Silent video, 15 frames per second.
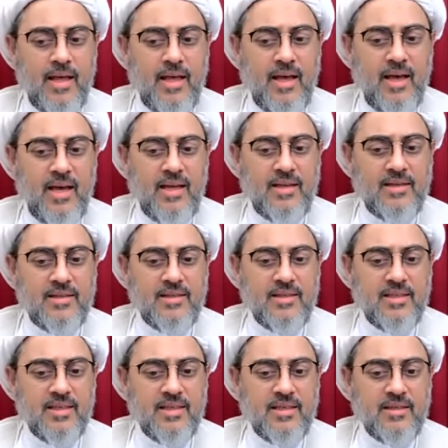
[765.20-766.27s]
and
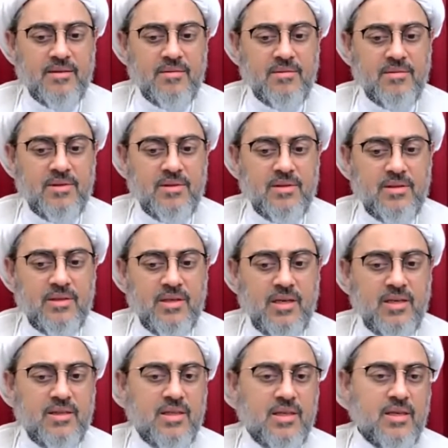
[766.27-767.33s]

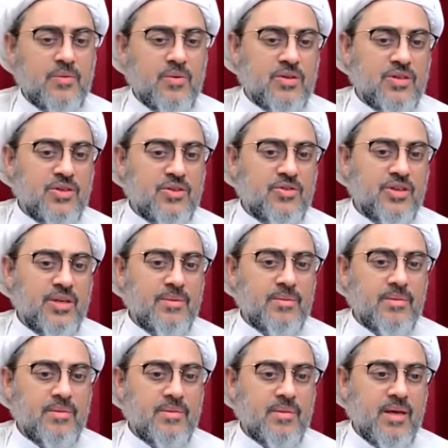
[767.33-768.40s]
says that it was a
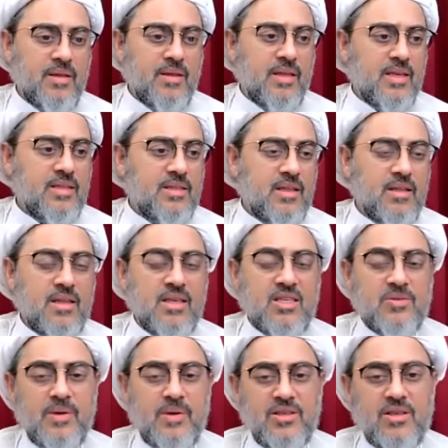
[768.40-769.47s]
dream and there's nothing
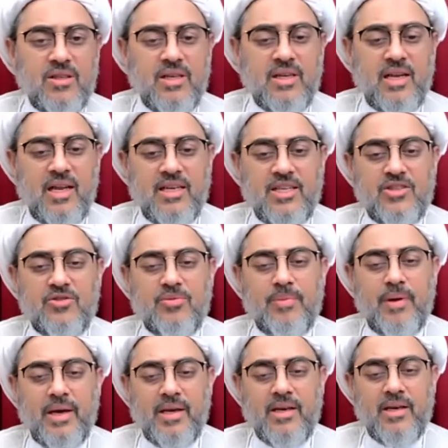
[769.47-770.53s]
special that I need to
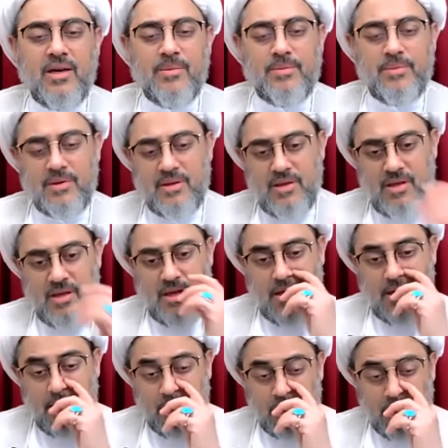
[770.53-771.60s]
pack up.
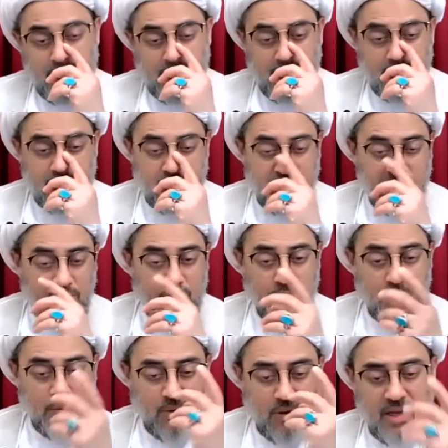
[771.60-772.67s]
So he continued
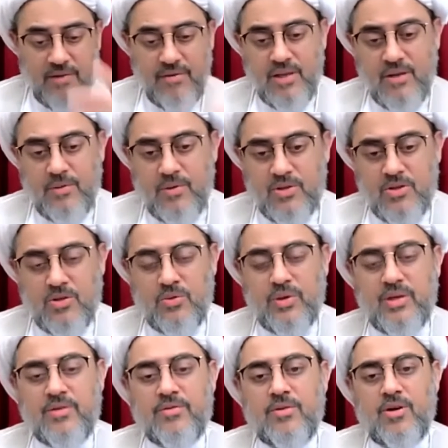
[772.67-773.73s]
with whatever he was
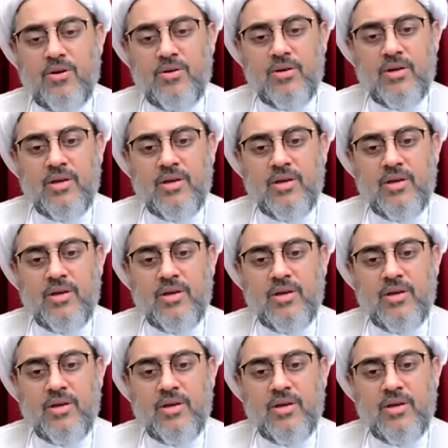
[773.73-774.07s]
doing all